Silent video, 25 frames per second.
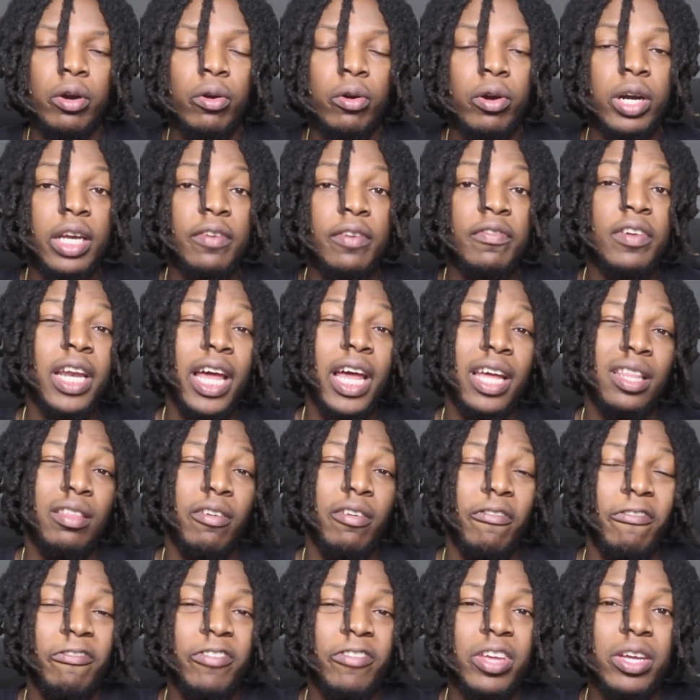or even like
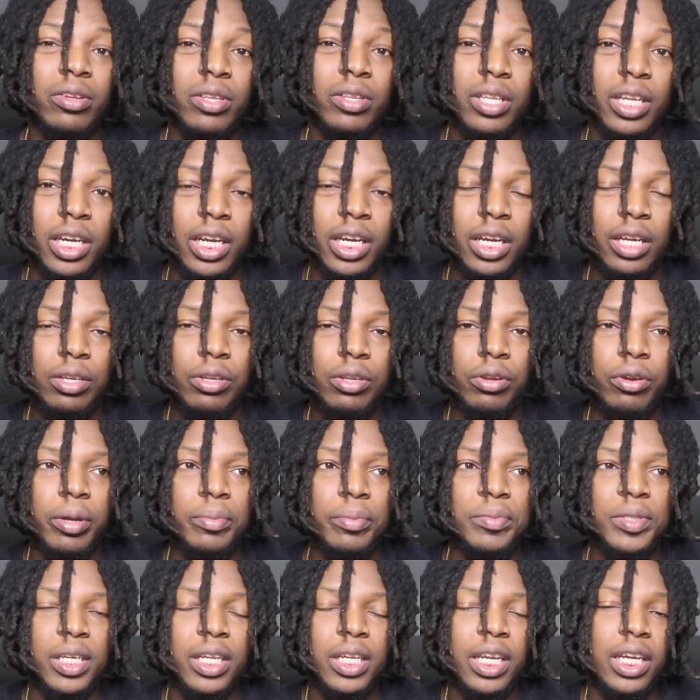the field in it, you know what
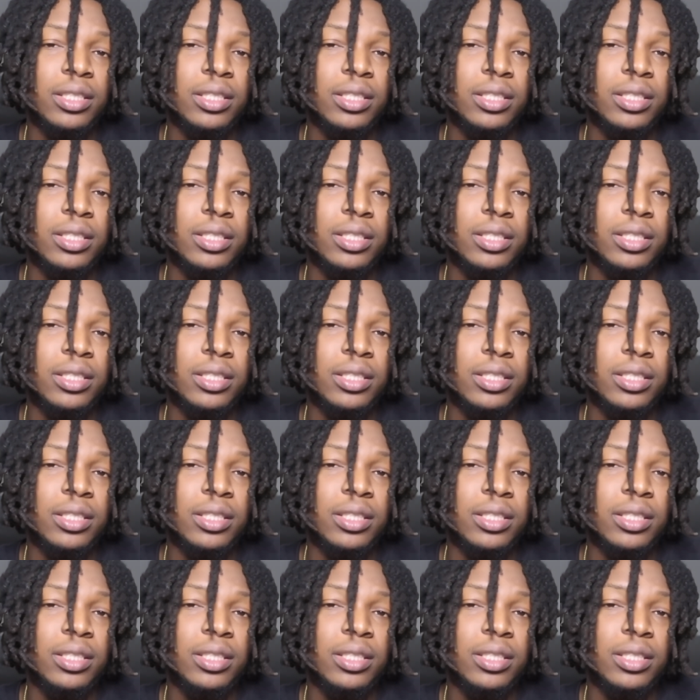I'm saying?